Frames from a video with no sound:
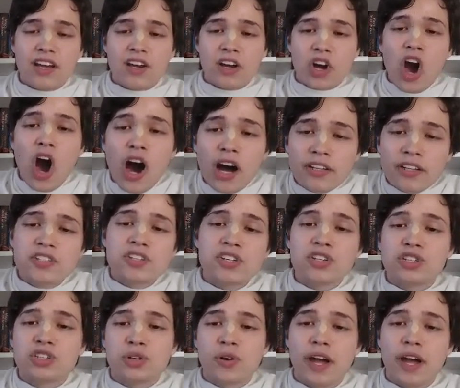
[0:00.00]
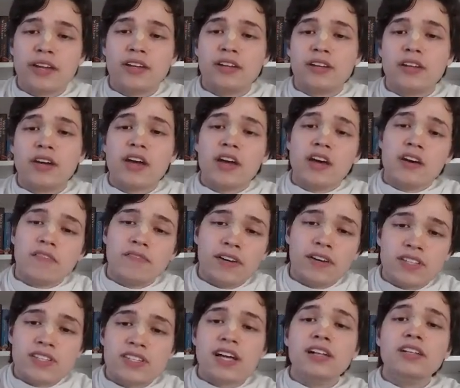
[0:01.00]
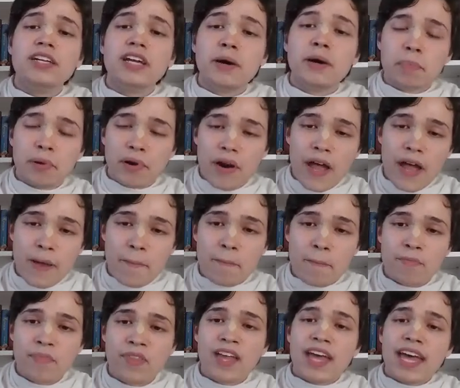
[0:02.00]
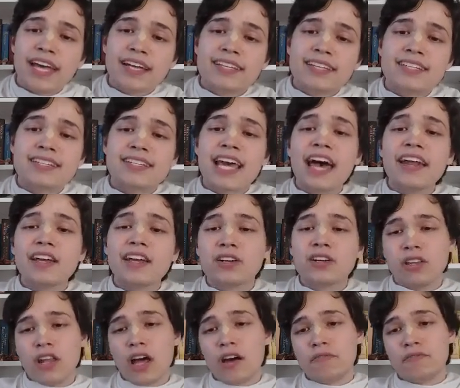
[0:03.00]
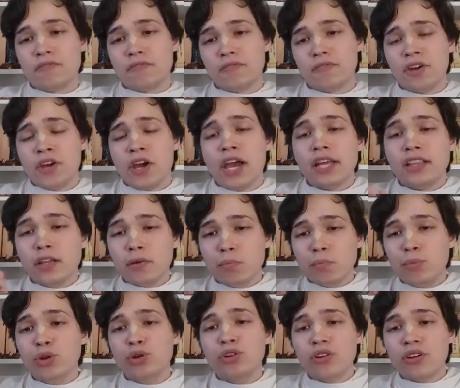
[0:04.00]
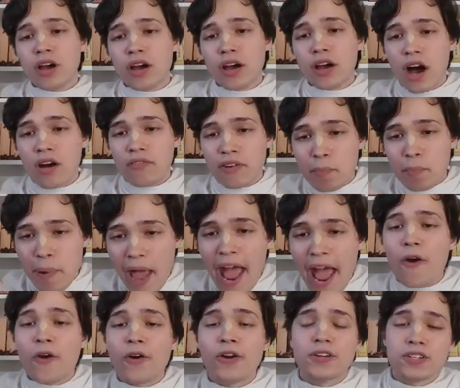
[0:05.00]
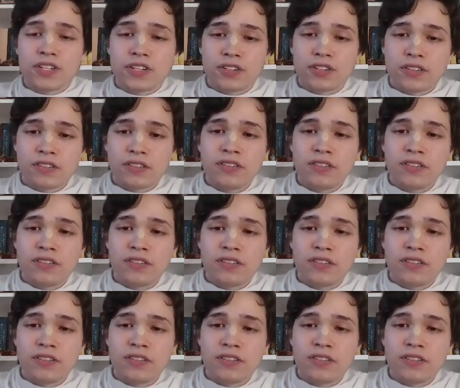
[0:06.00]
concentrated Vatsalya Prem, ecstatic love in the mood of a parent.